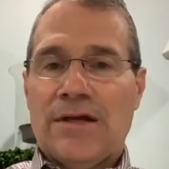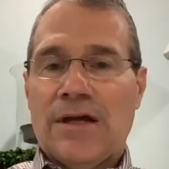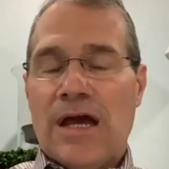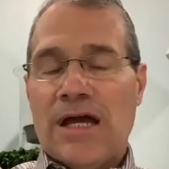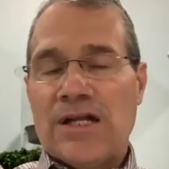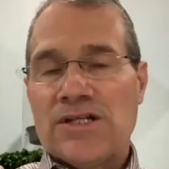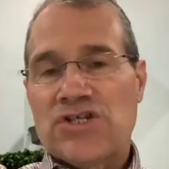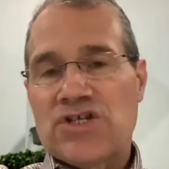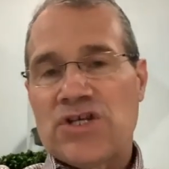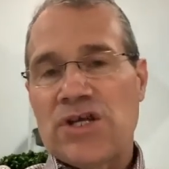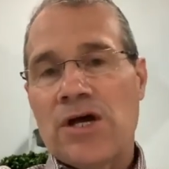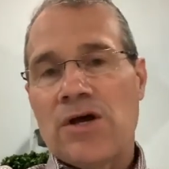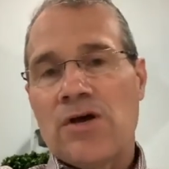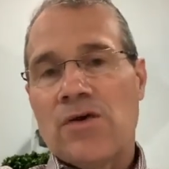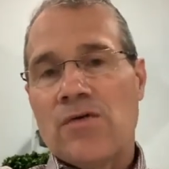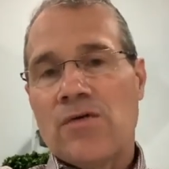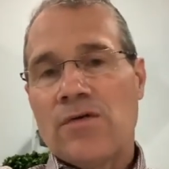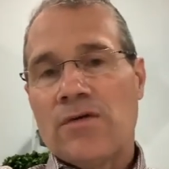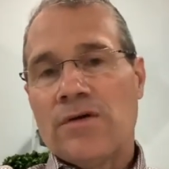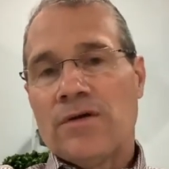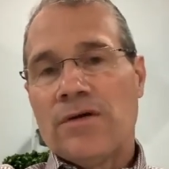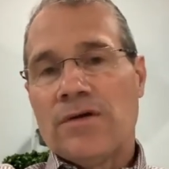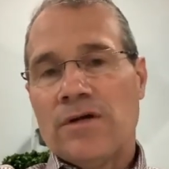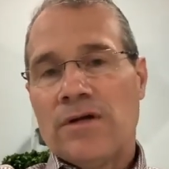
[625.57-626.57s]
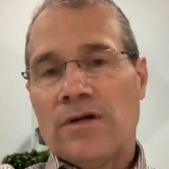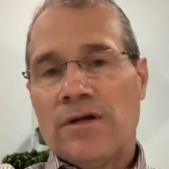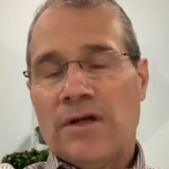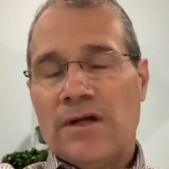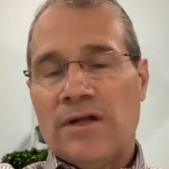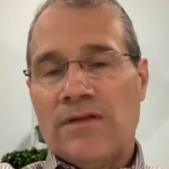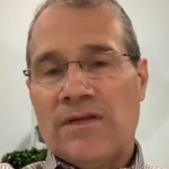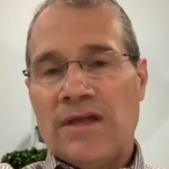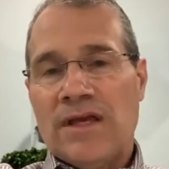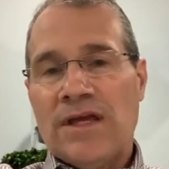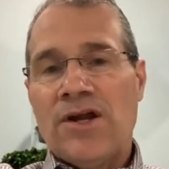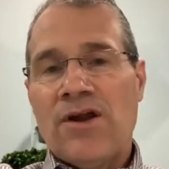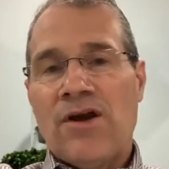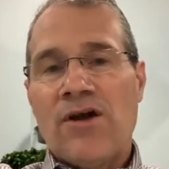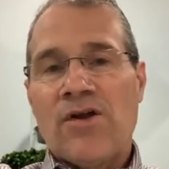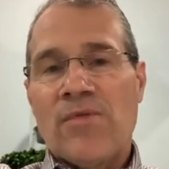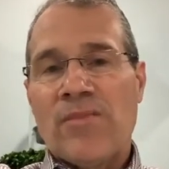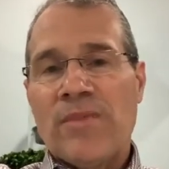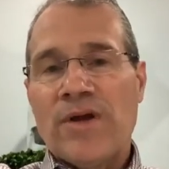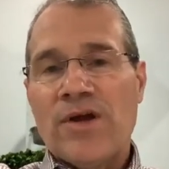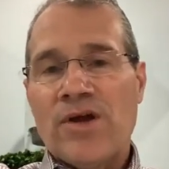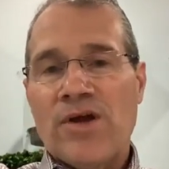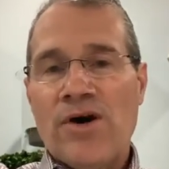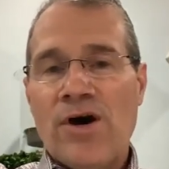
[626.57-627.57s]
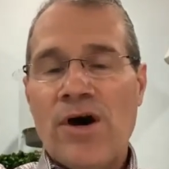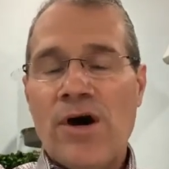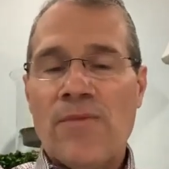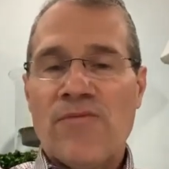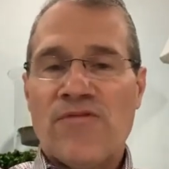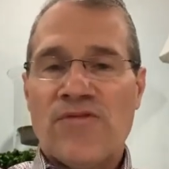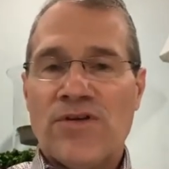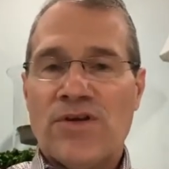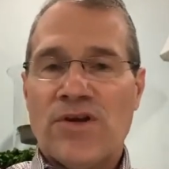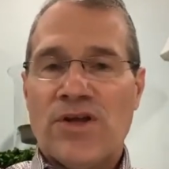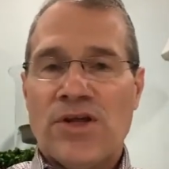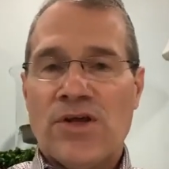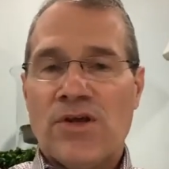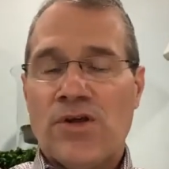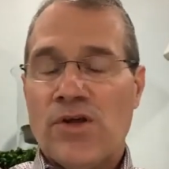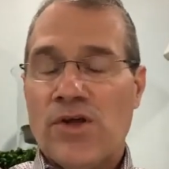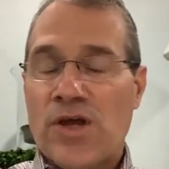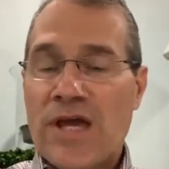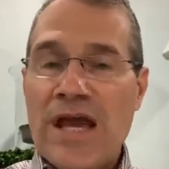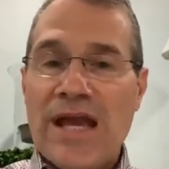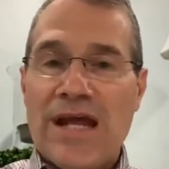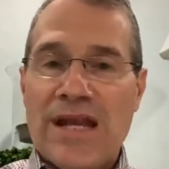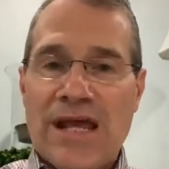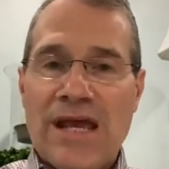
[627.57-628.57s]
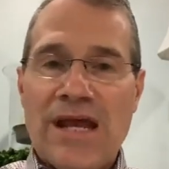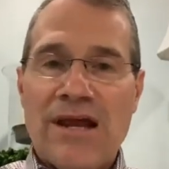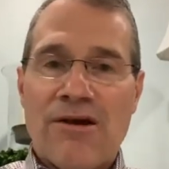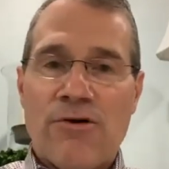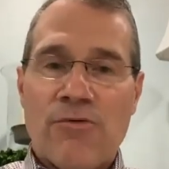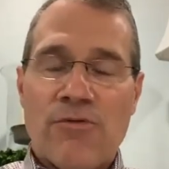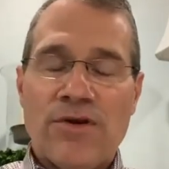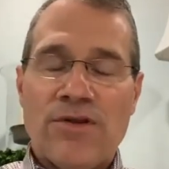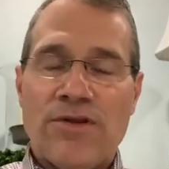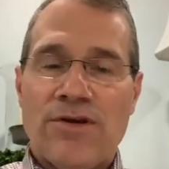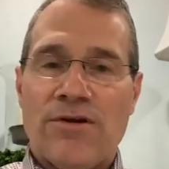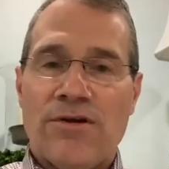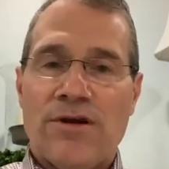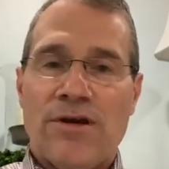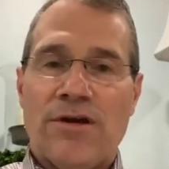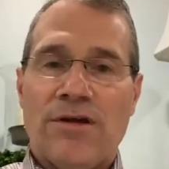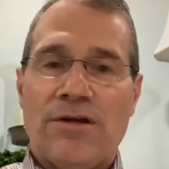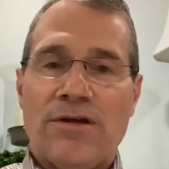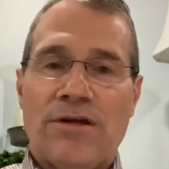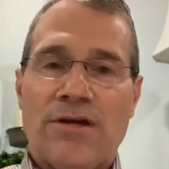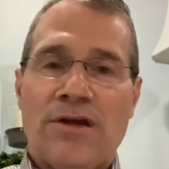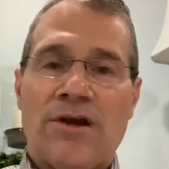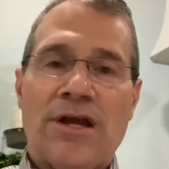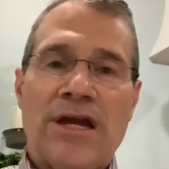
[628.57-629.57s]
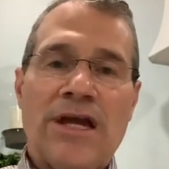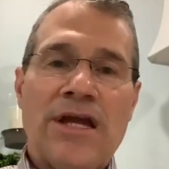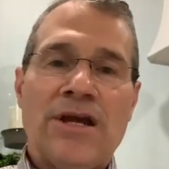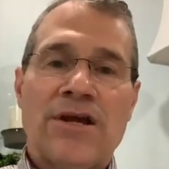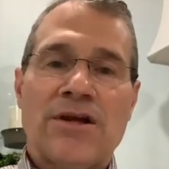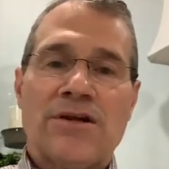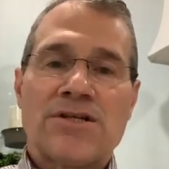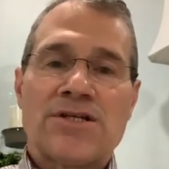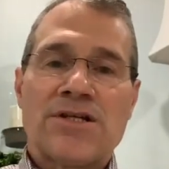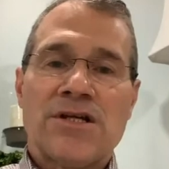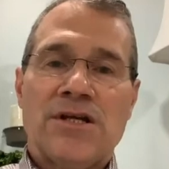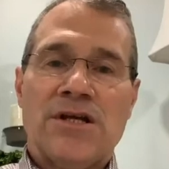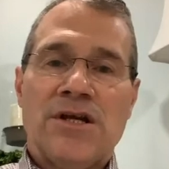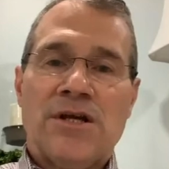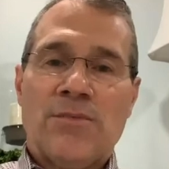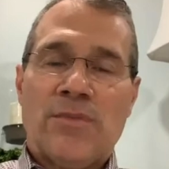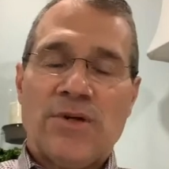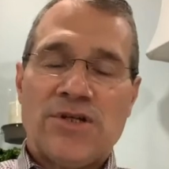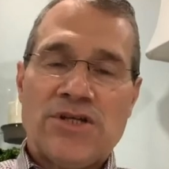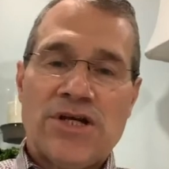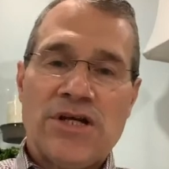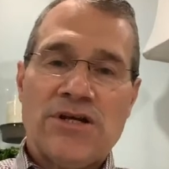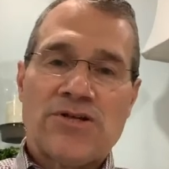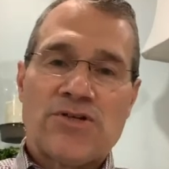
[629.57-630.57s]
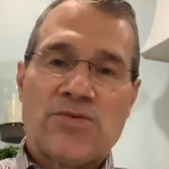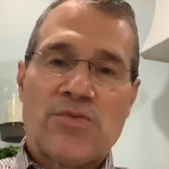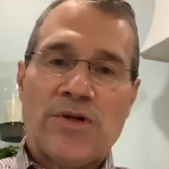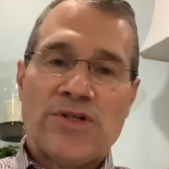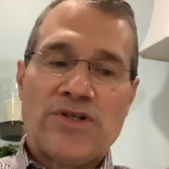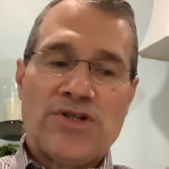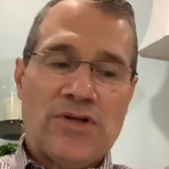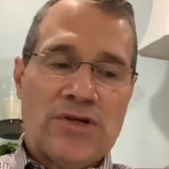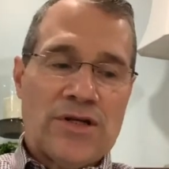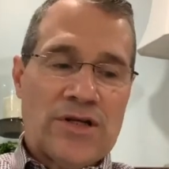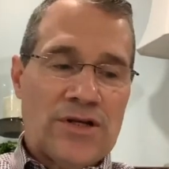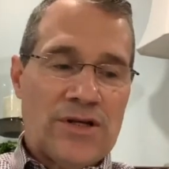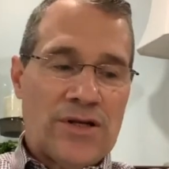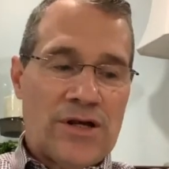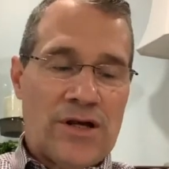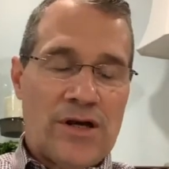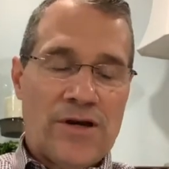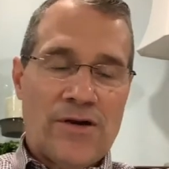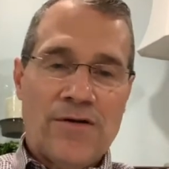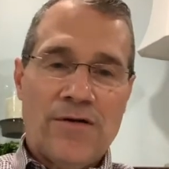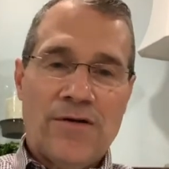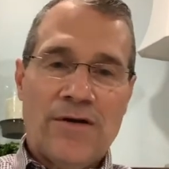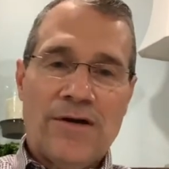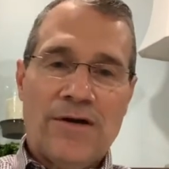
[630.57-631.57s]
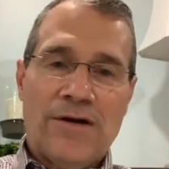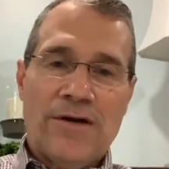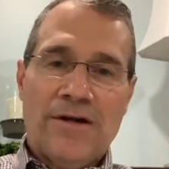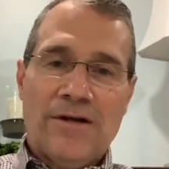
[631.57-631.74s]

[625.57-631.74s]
And so, it ought to be a comfort to you. You can't hear it with your ears, but here's what you can know.